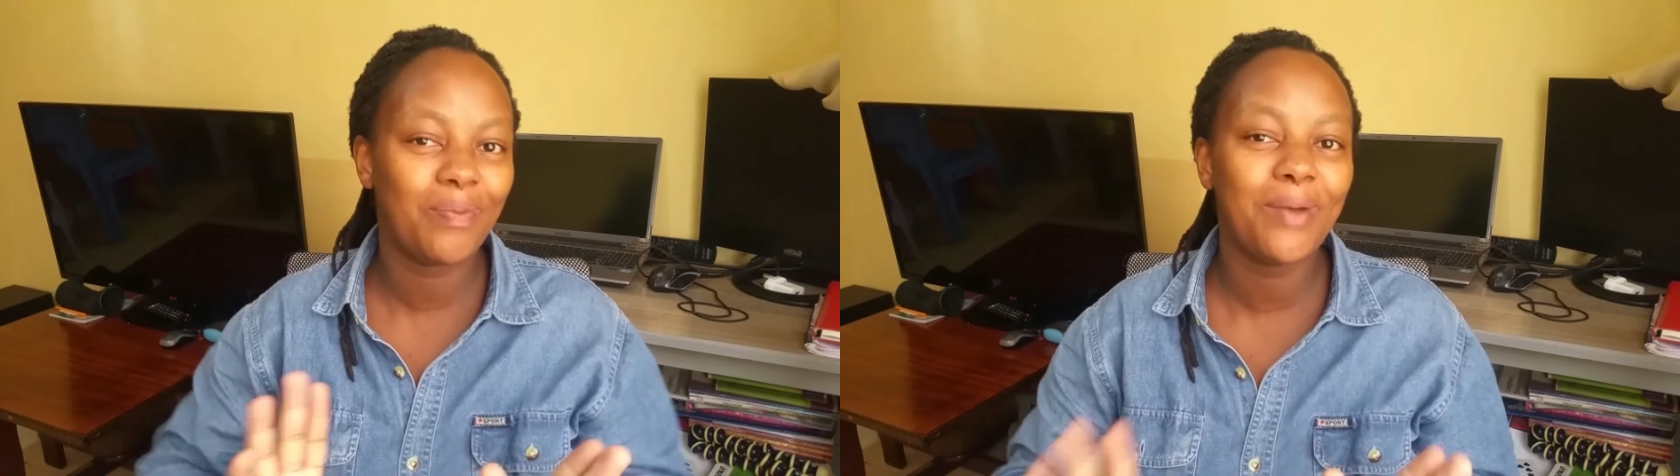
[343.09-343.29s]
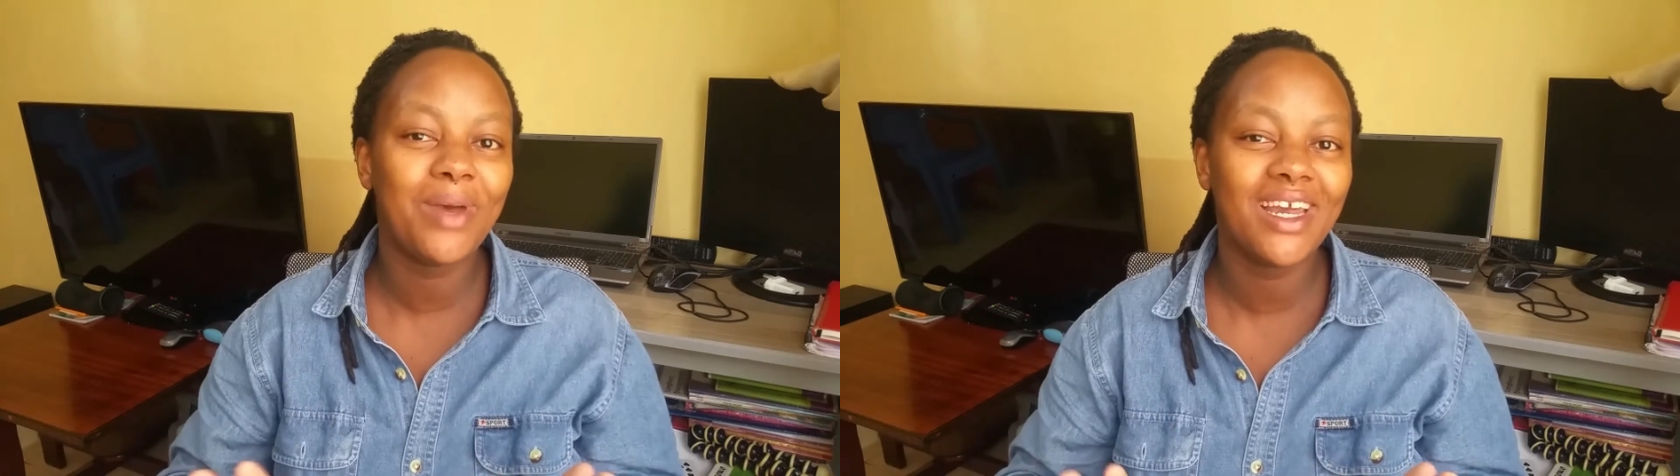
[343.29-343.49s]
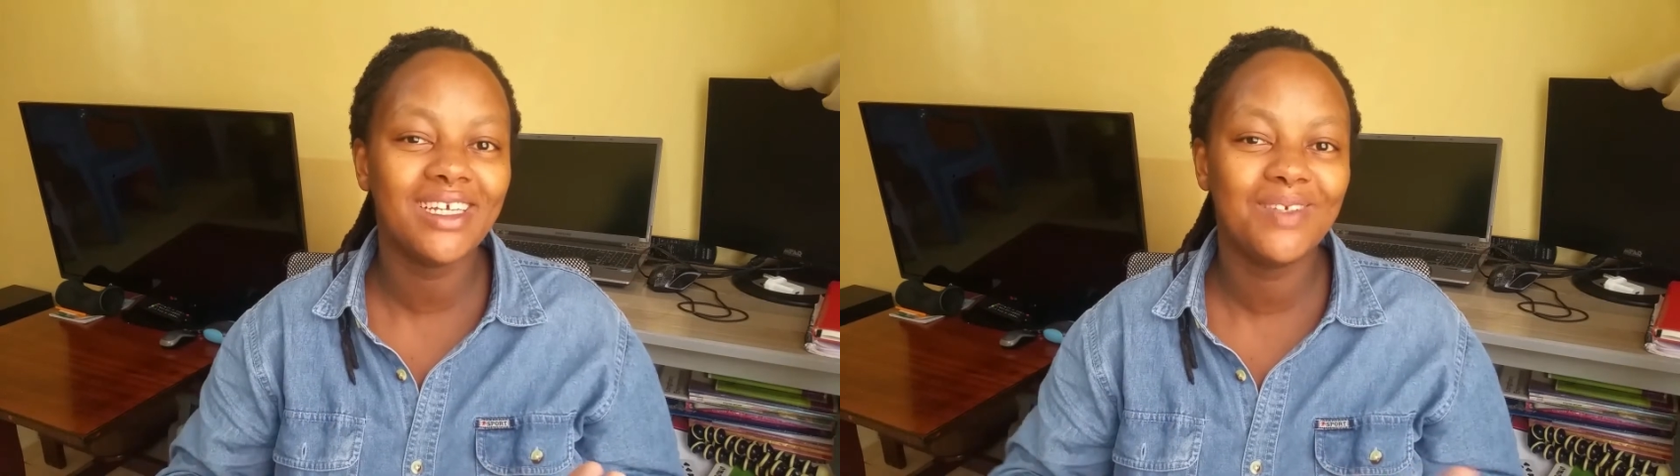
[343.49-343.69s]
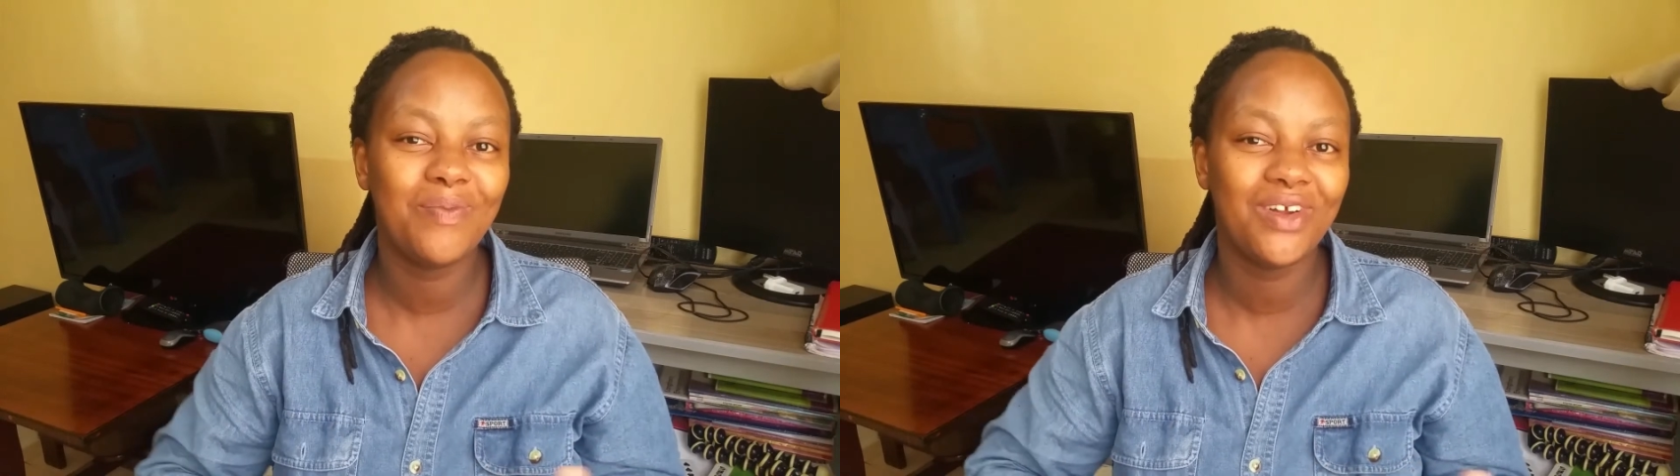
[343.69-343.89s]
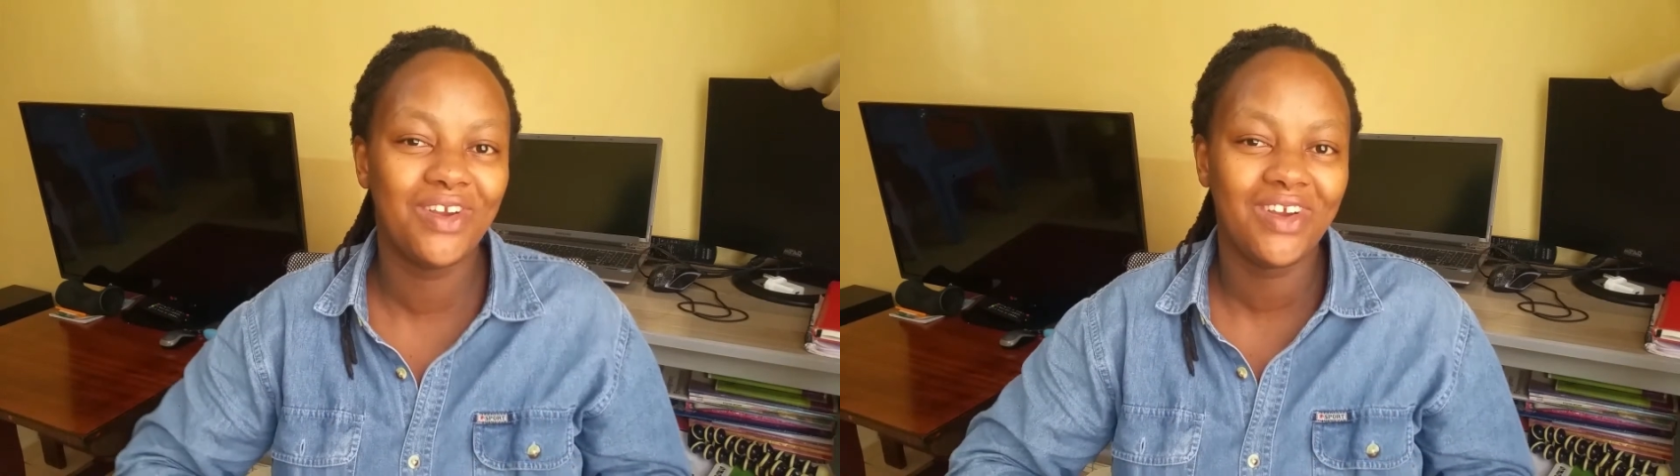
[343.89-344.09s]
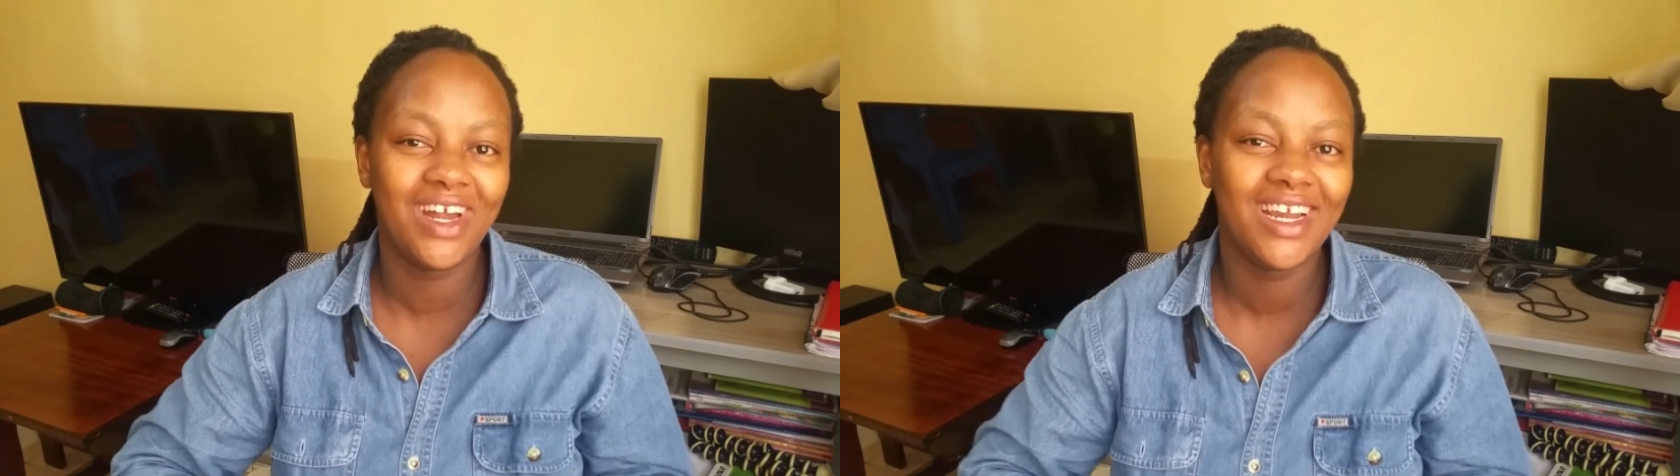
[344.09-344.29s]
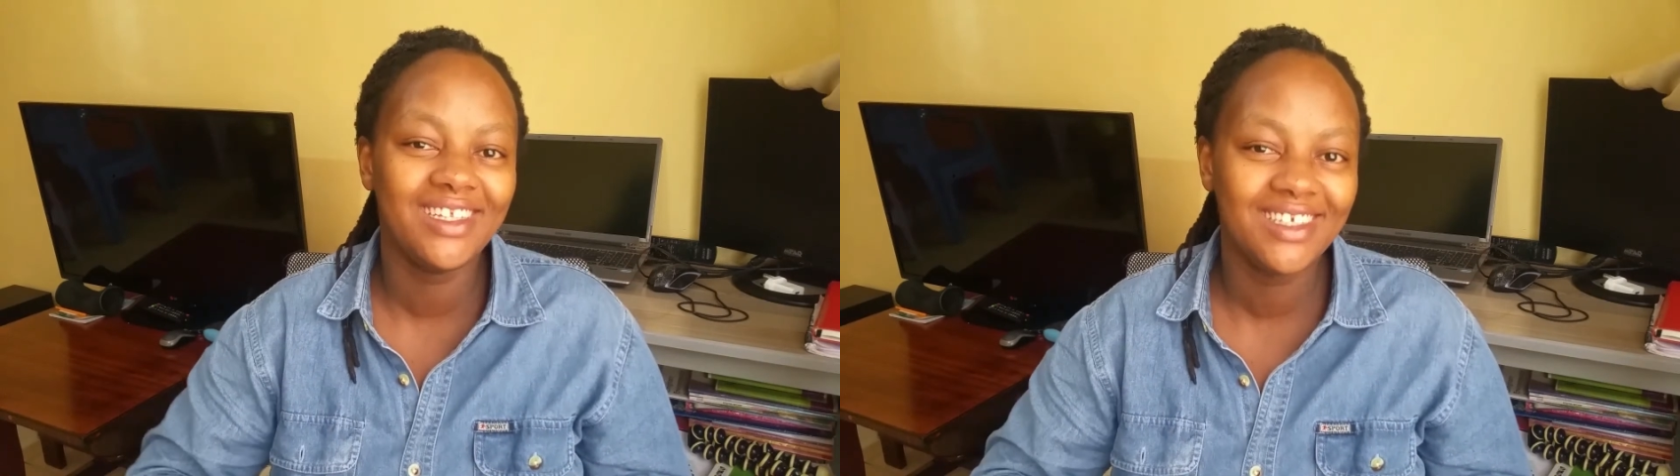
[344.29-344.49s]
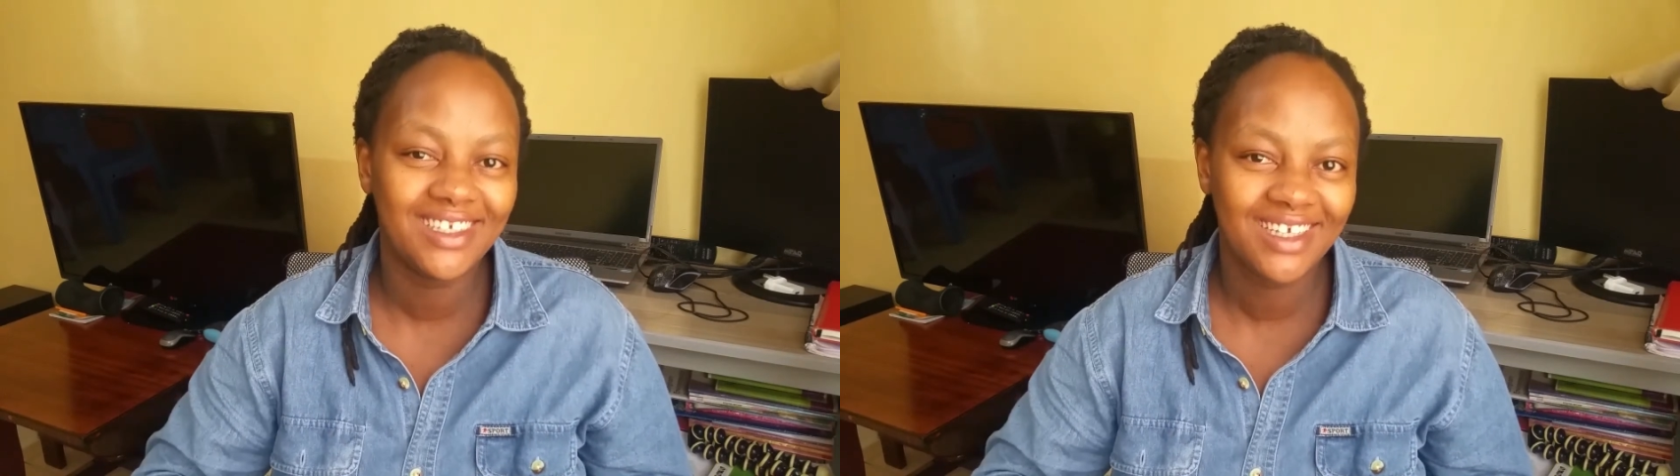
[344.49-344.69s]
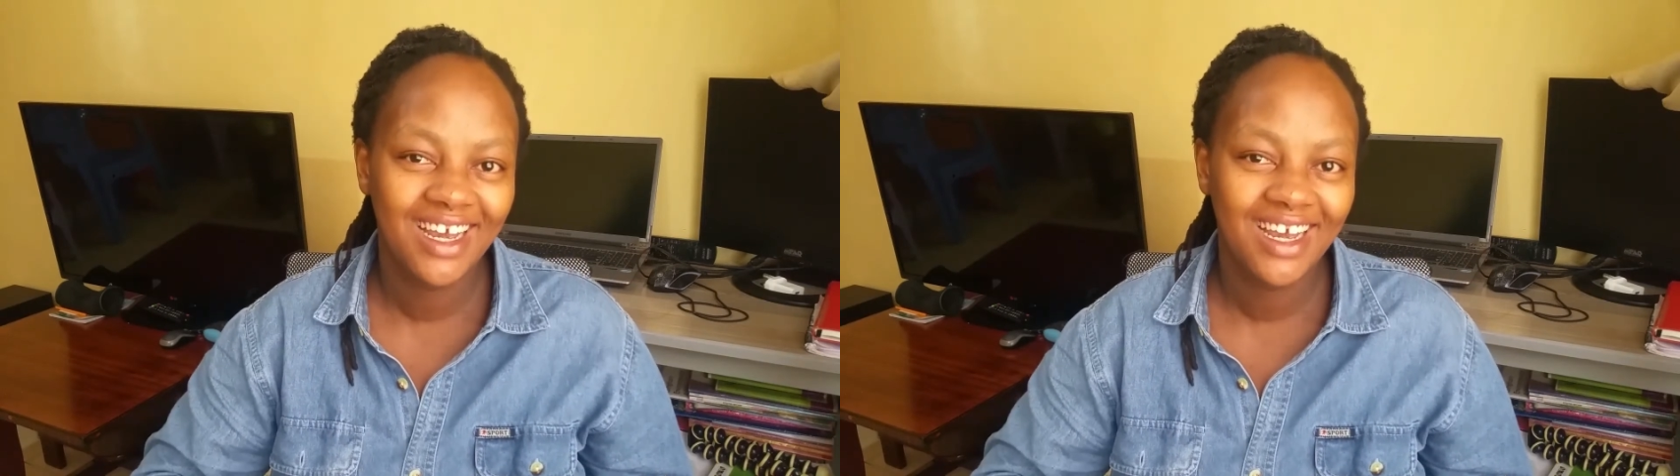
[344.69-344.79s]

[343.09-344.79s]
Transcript: per my experience.